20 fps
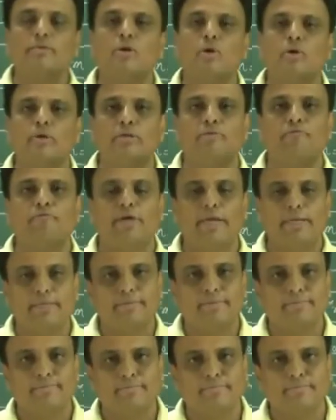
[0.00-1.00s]
not defined.
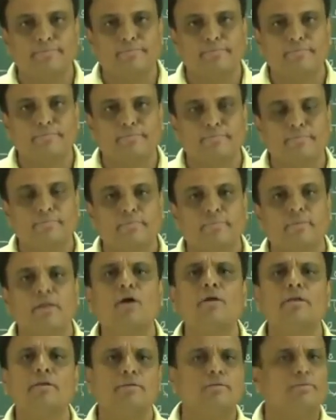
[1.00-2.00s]

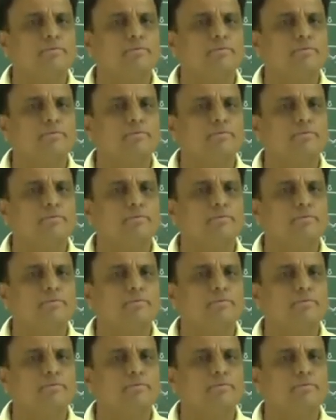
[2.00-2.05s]
Or